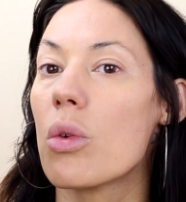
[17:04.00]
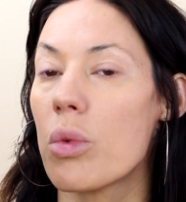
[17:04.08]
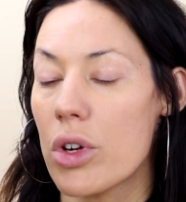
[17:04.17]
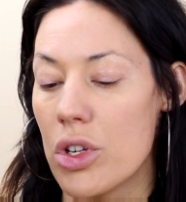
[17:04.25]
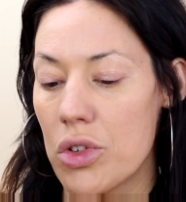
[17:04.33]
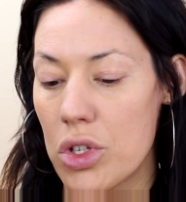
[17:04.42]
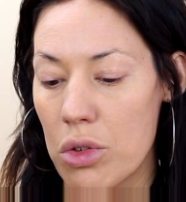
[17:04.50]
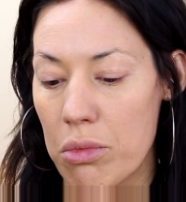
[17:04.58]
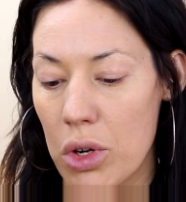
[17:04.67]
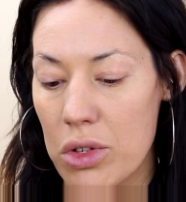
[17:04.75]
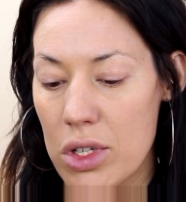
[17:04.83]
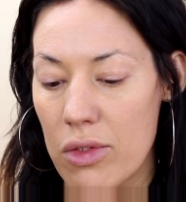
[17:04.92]
where you do
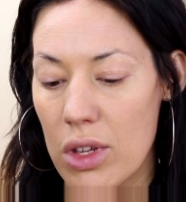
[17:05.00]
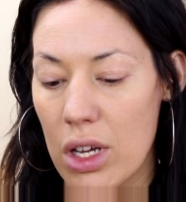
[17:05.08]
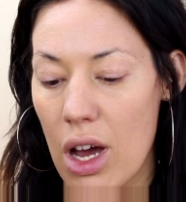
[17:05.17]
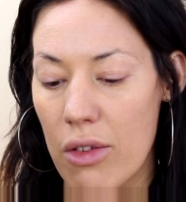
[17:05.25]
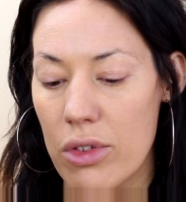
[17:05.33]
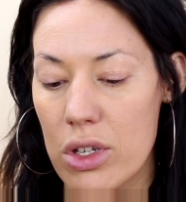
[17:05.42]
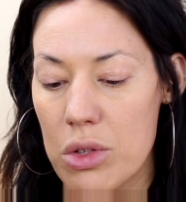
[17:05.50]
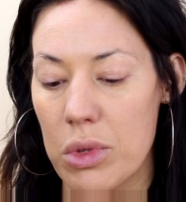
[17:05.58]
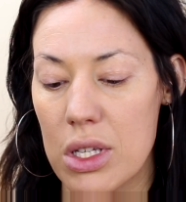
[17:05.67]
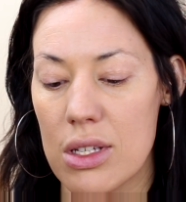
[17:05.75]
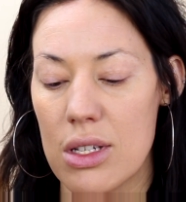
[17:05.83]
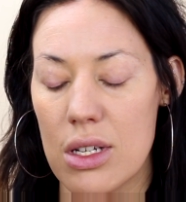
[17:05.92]
most of the coverage
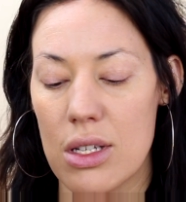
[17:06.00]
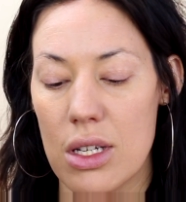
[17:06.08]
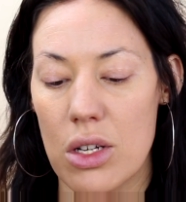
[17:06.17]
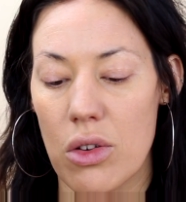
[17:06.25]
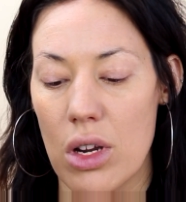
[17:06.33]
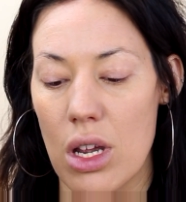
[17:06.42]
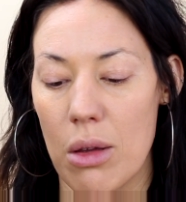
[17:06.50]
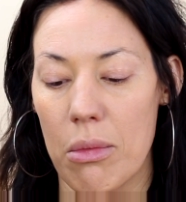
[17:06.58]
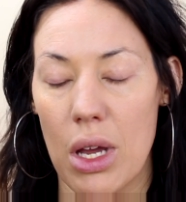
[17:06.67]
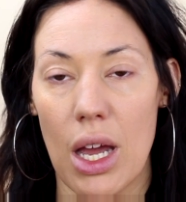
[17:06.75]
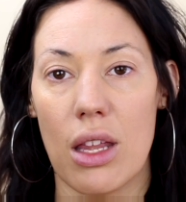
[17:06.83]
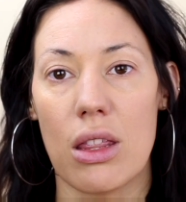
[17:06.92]
with the CC
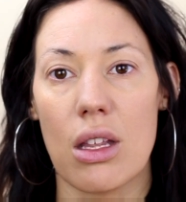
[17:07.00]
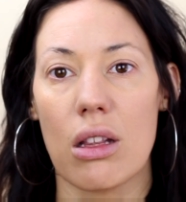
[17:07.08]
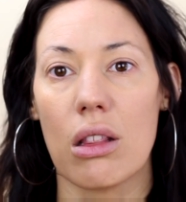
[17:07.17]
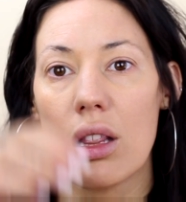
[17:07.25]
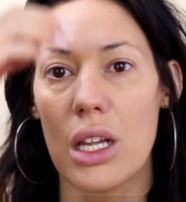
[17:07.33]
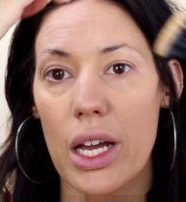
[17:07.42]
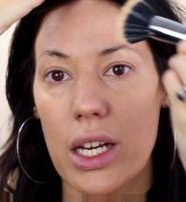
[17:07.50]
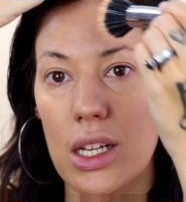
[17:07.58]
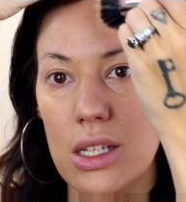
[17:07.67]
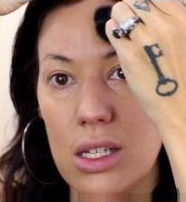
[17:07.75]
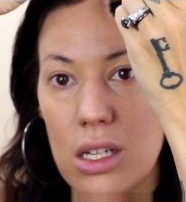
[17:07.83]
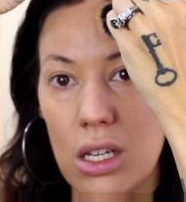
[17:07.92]
Cream and the
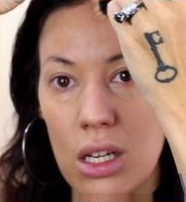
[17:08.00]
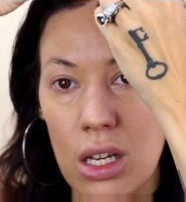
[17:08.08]
lightest